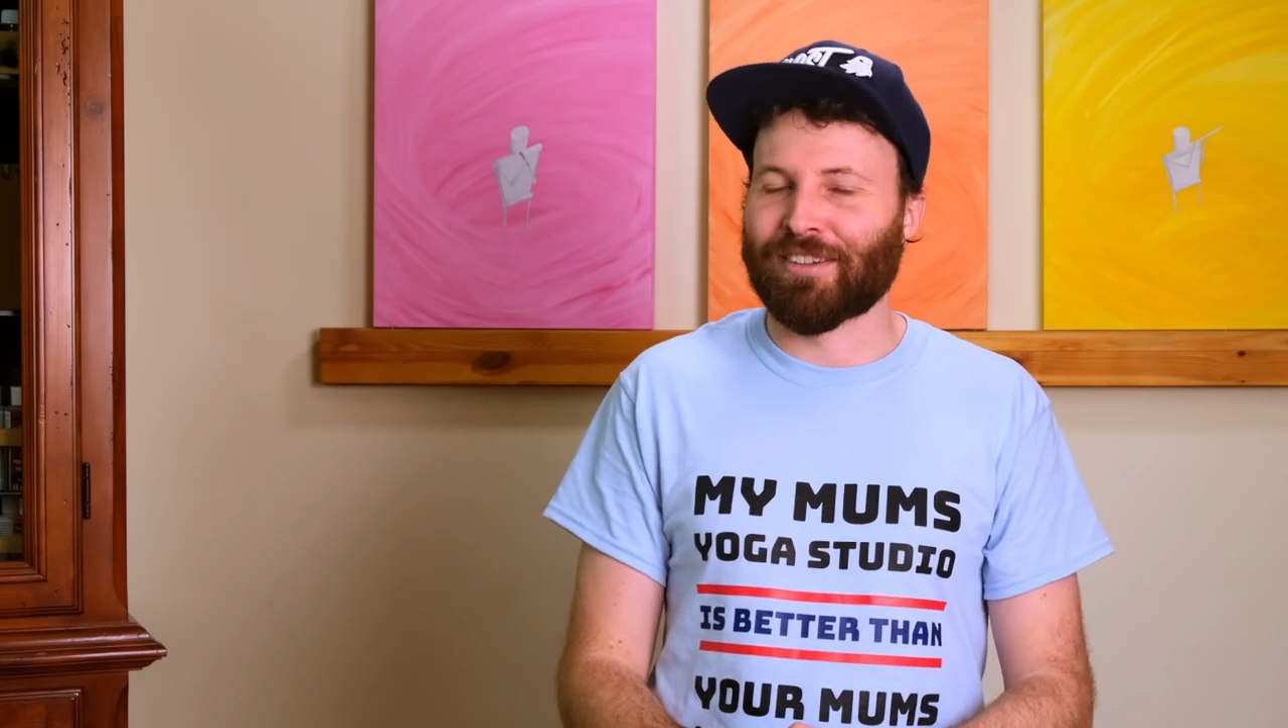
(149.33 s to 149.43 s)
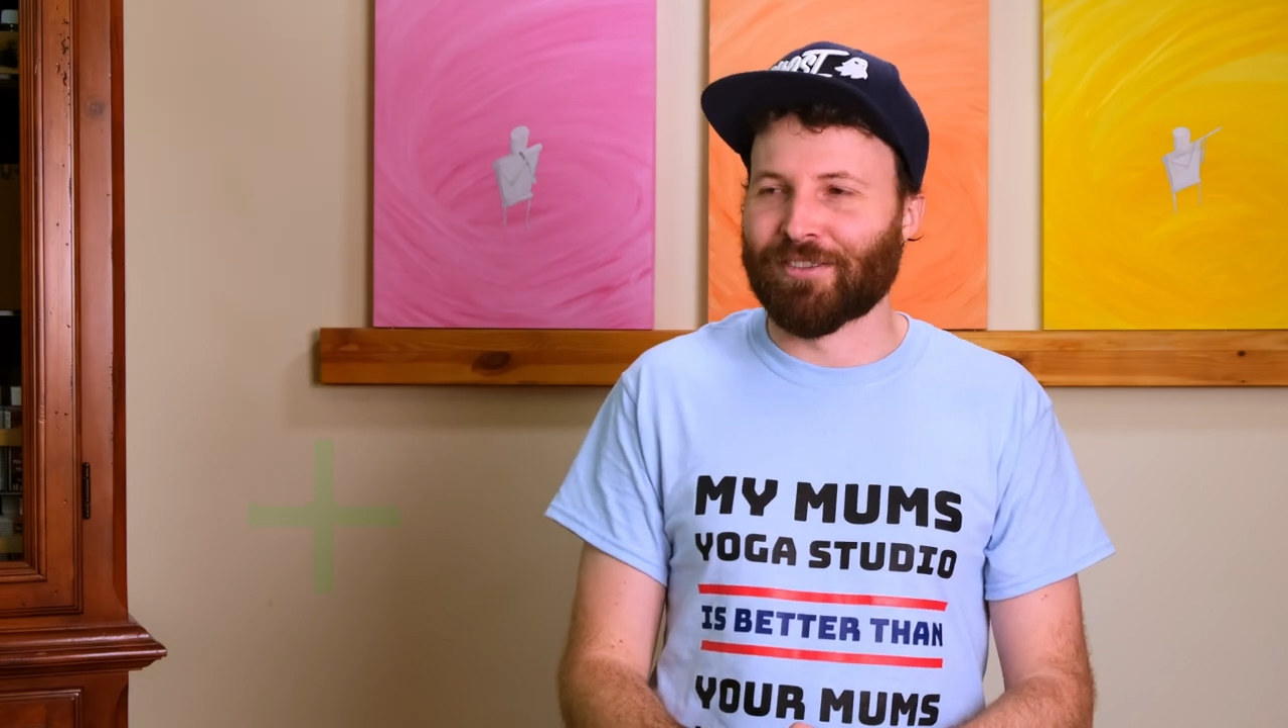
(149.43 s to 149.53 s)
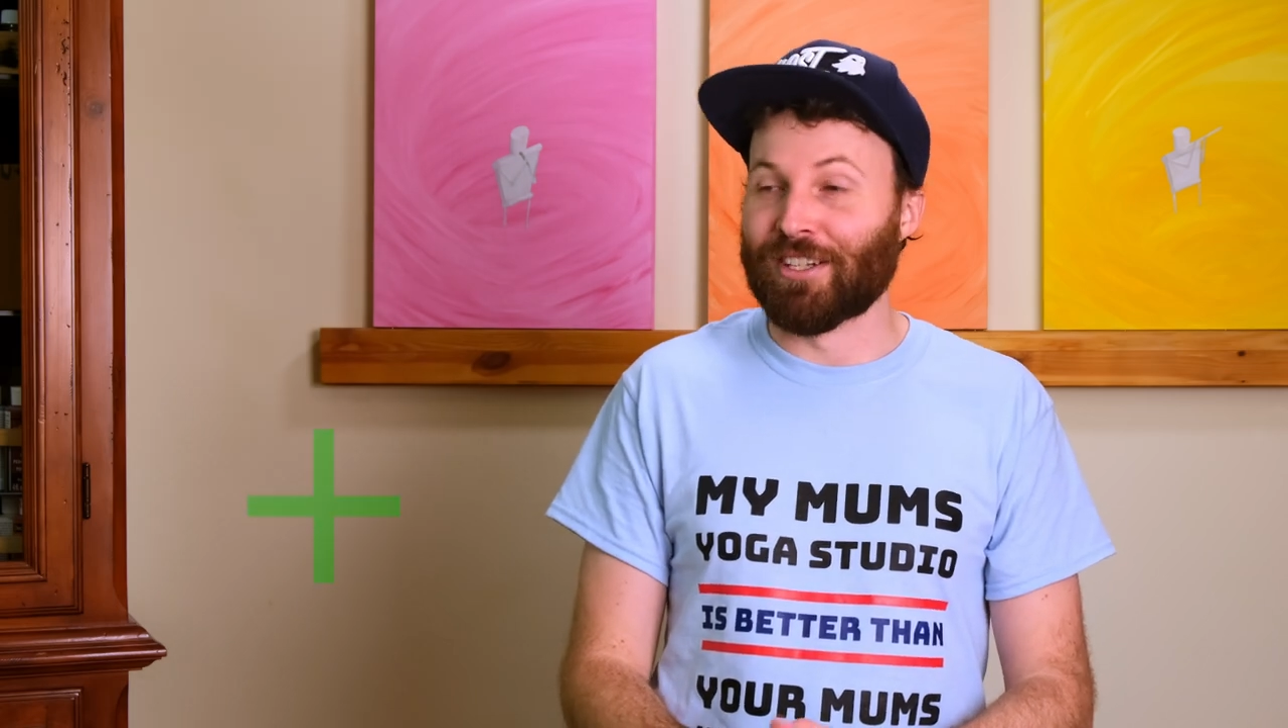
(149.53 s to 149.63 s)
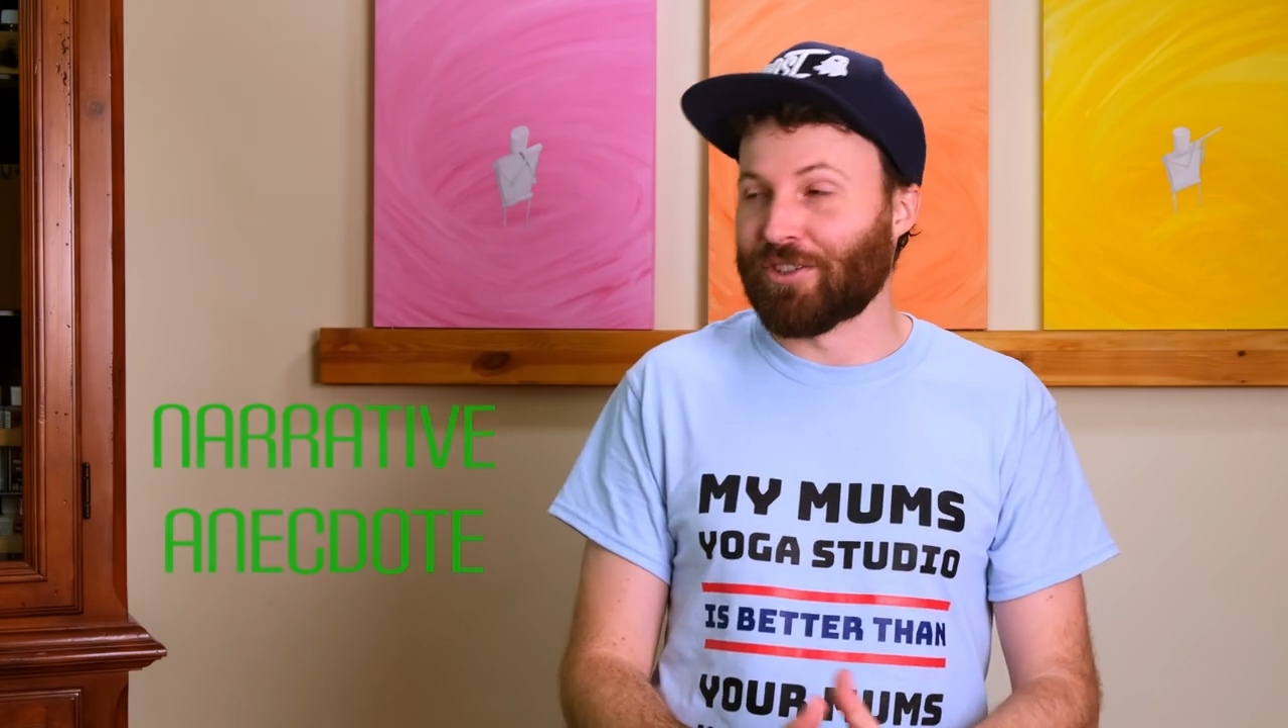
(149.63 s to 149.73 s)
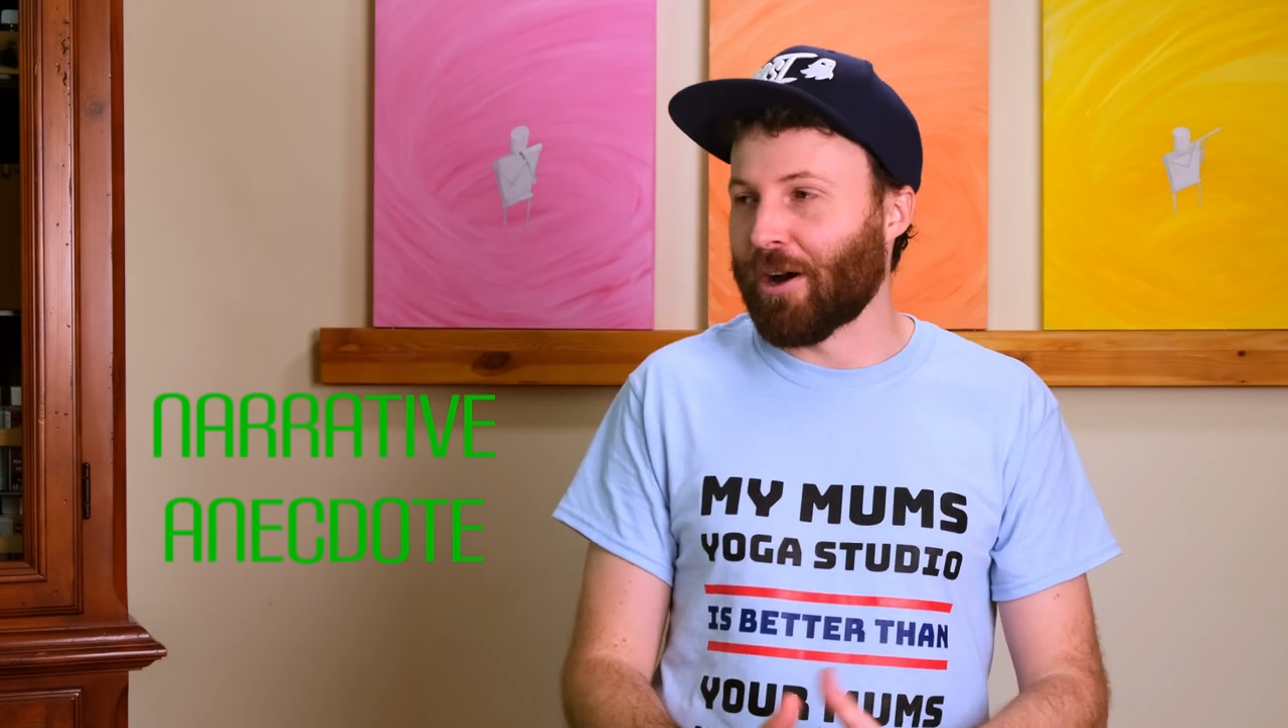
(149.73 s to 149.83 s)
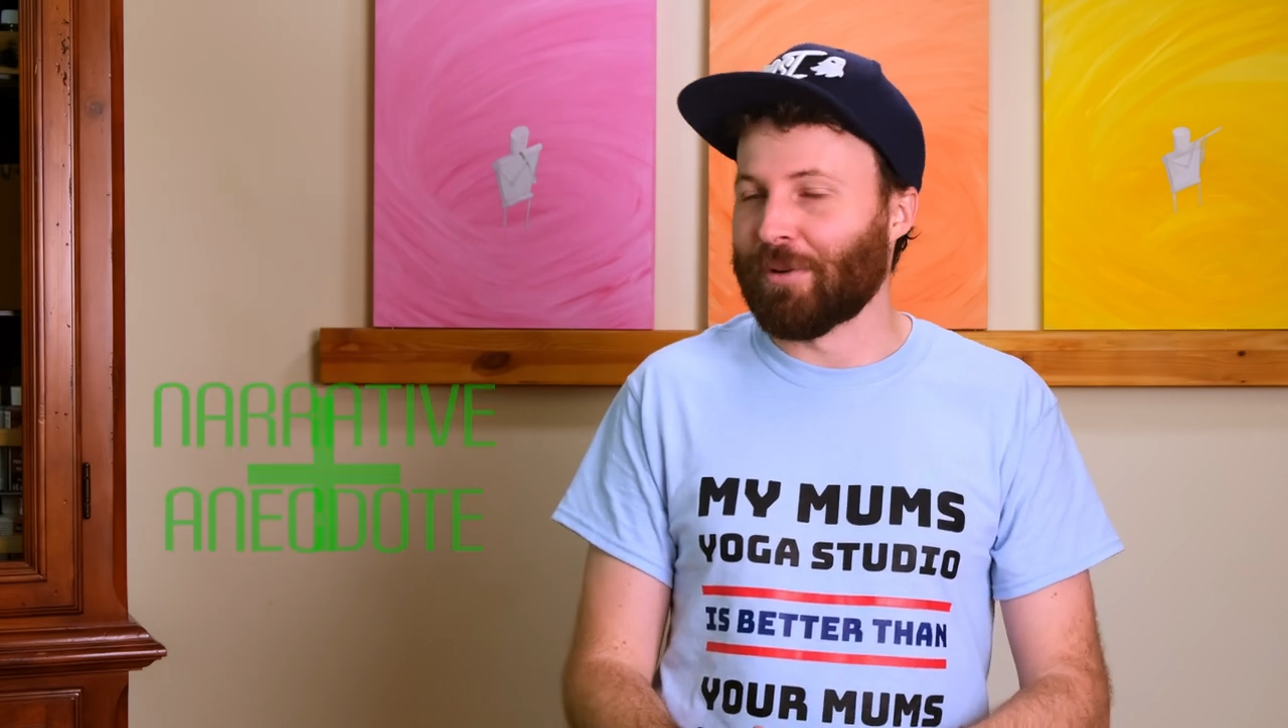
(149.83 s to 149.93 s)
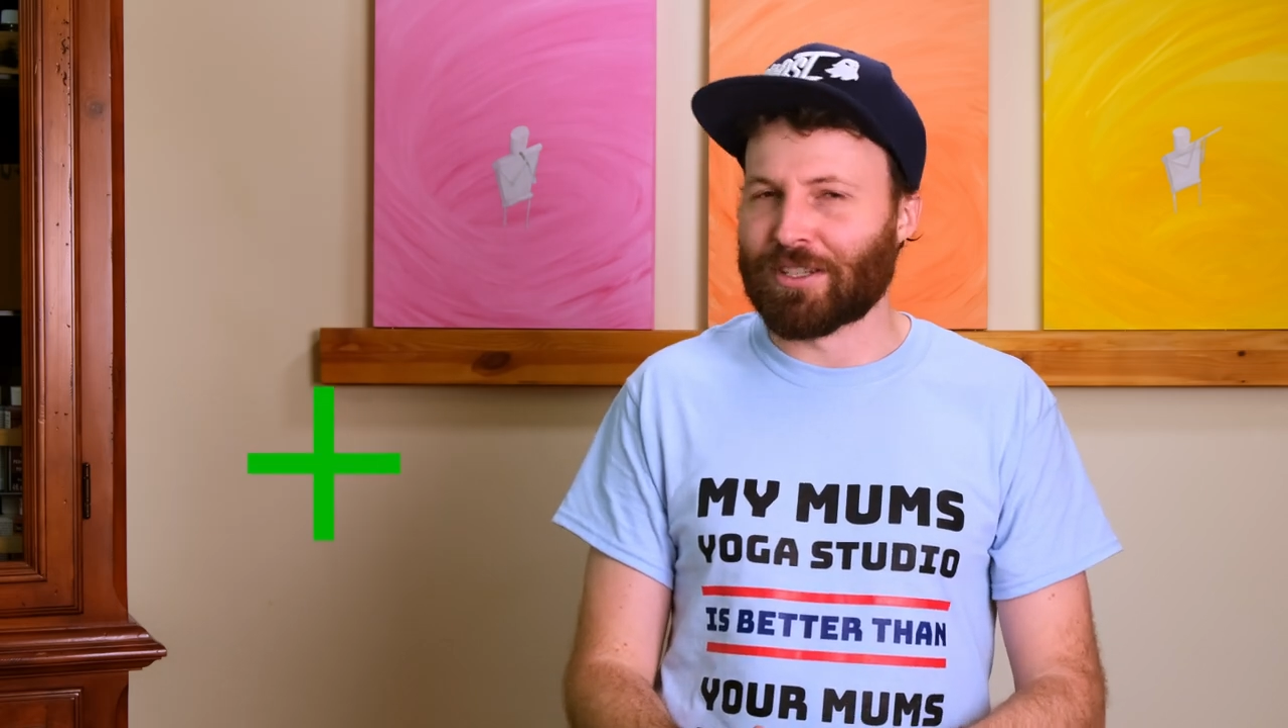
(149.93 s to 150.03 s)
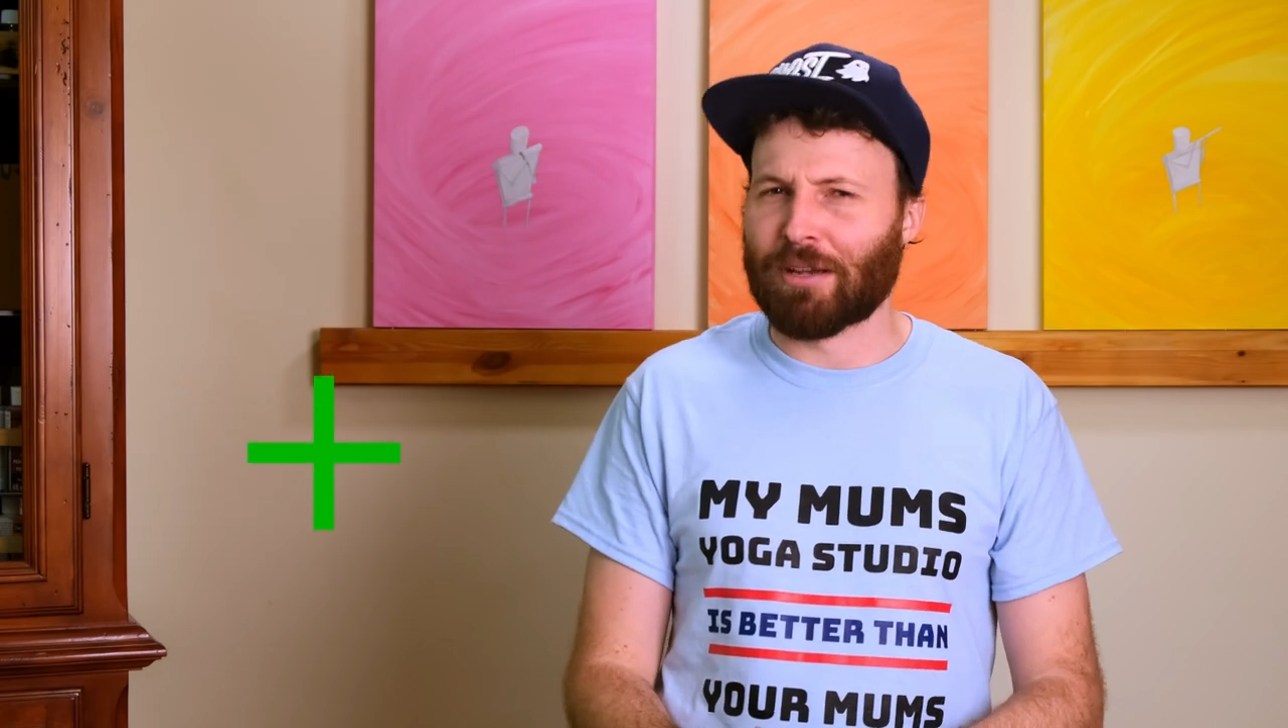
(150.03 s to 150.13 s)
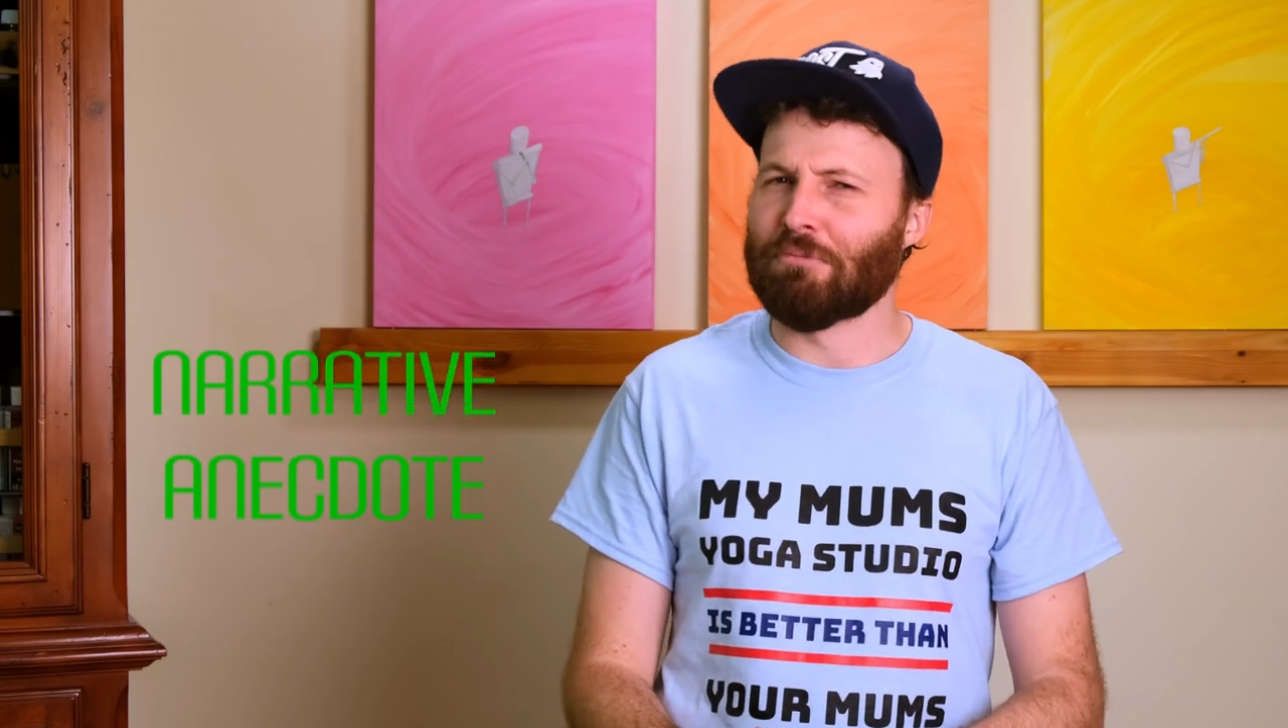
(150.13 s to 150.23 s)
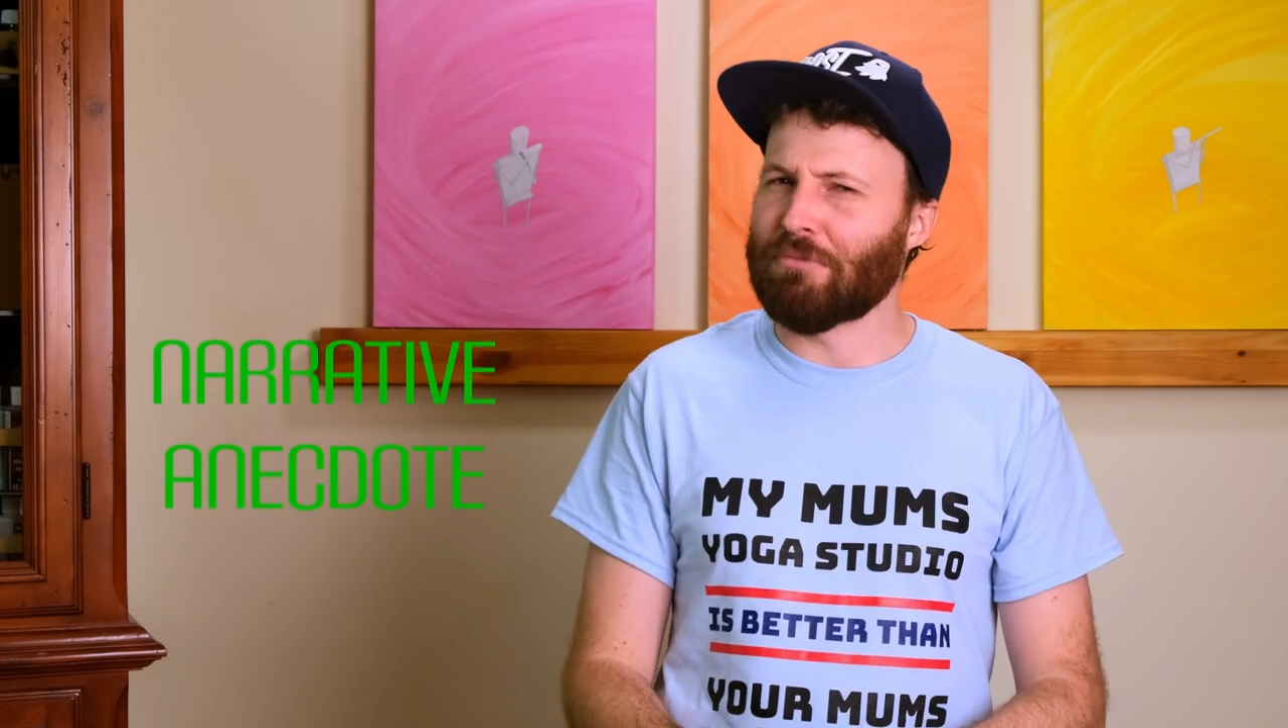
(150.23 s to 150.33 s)
And he told me, I was
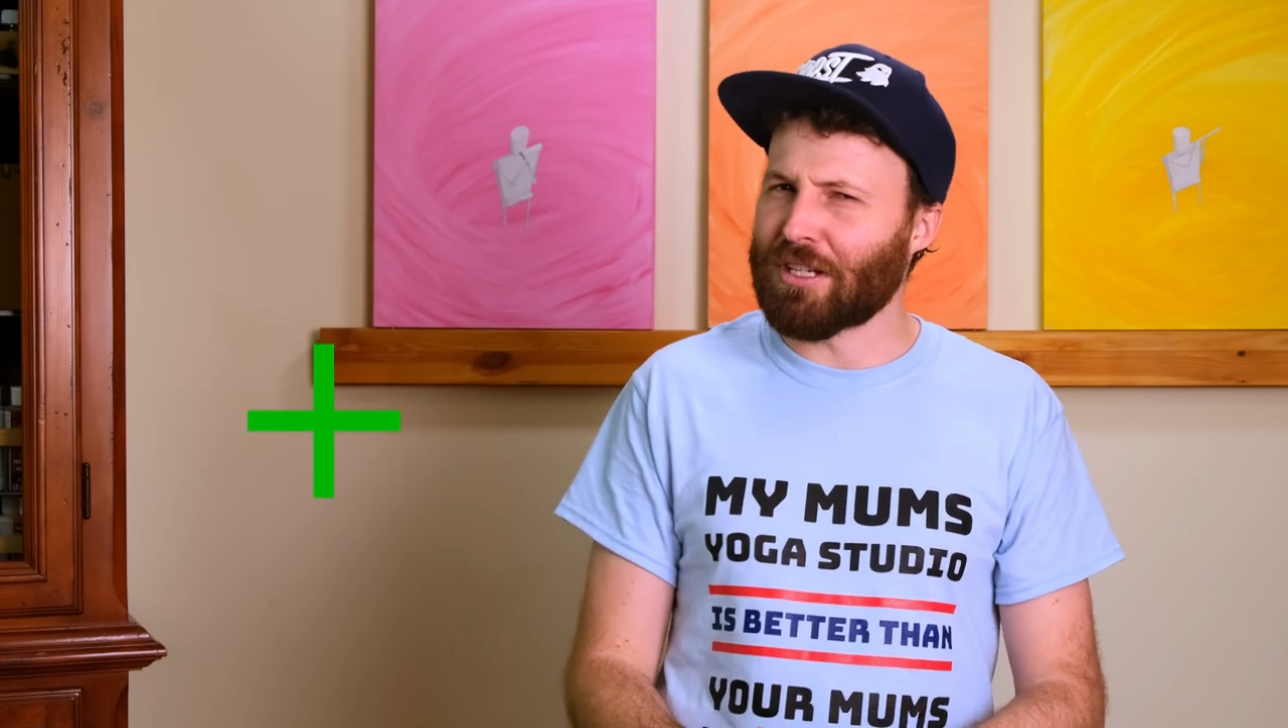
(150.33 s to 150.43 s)
like,